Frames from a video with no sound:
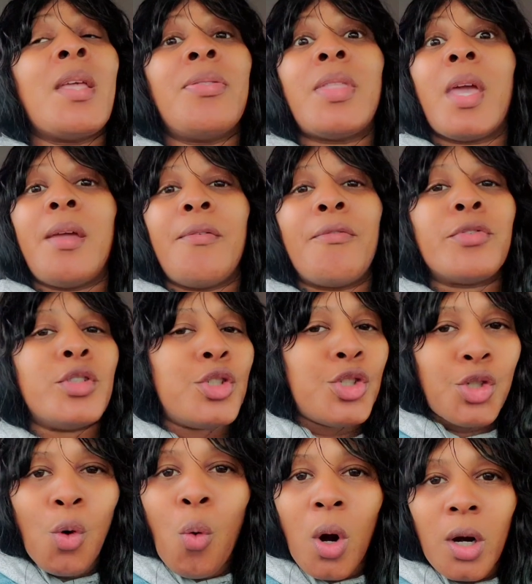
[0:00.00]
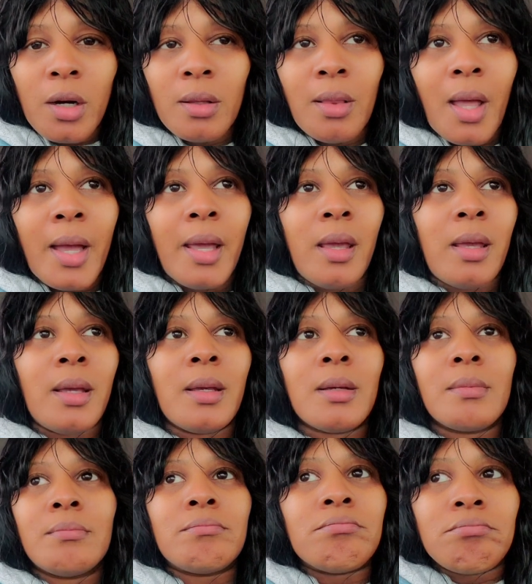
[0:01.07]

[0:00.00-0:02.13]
then for sure, like,